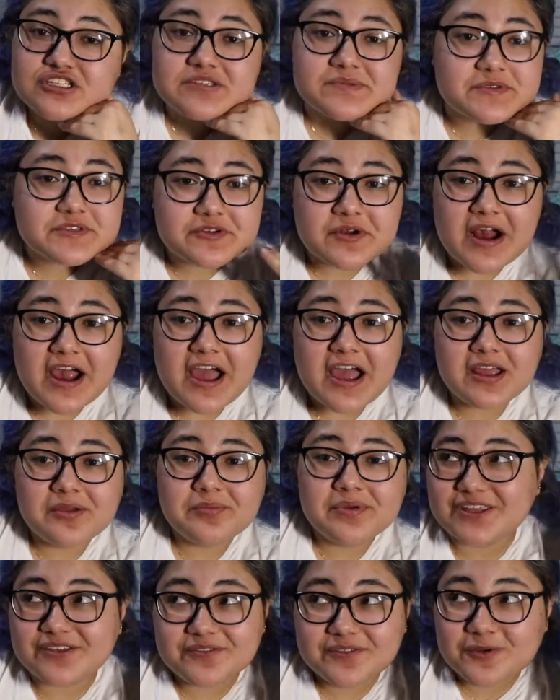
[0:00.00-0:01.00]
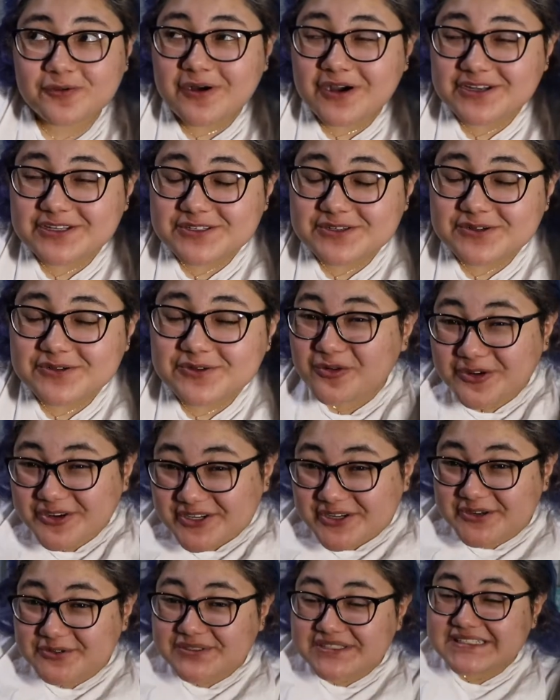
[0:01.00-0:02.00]
subscribe if you want to, or
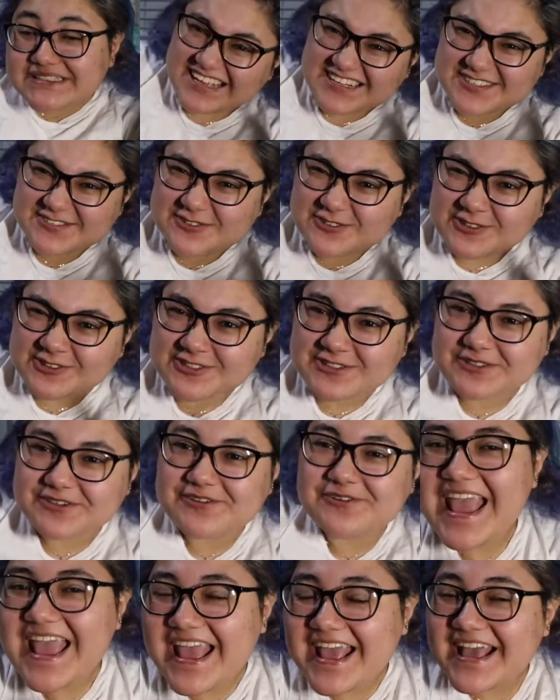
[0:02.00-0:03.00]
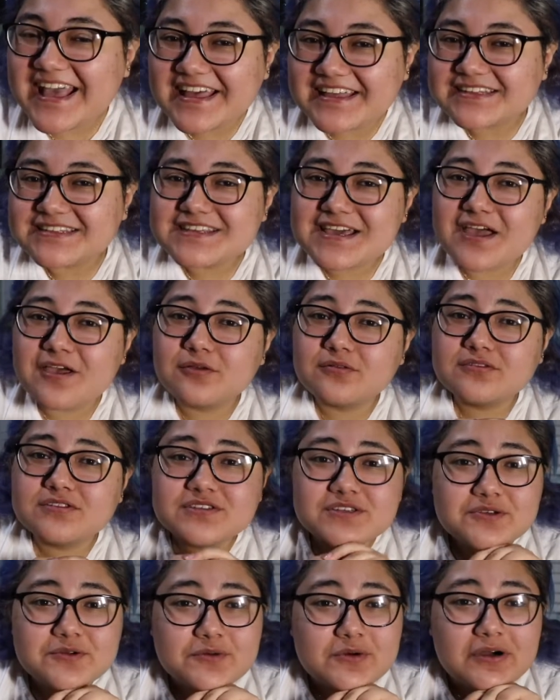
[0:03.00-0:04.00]
don't, that's cool too. And I will
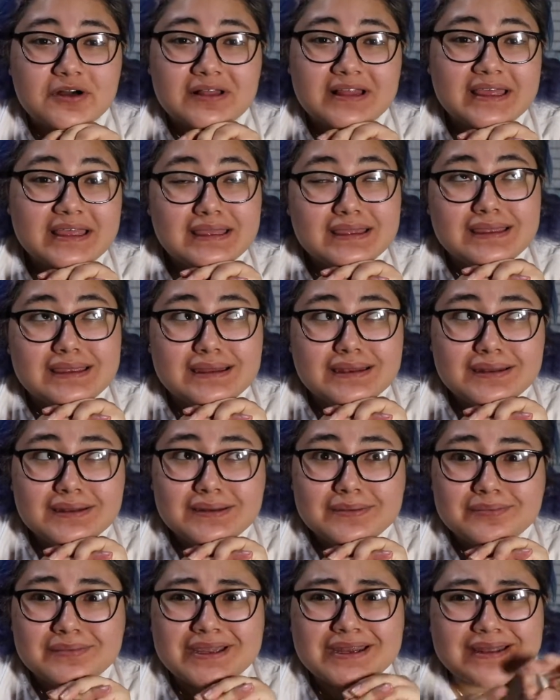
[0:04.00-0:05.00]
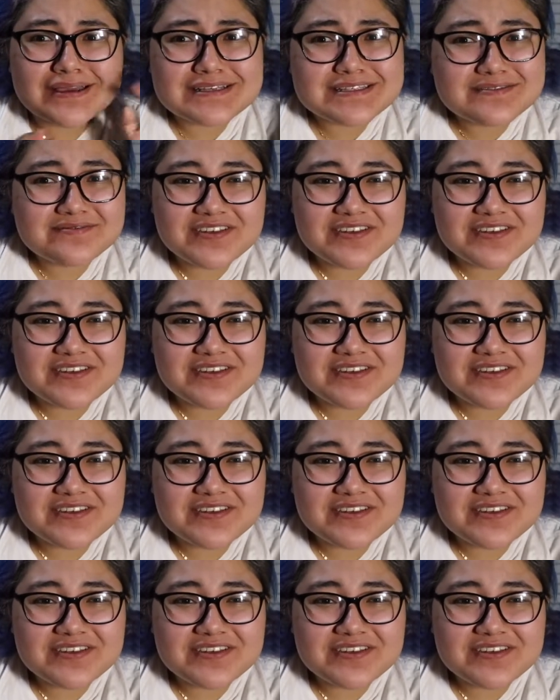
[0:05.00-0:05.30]
see you all in my next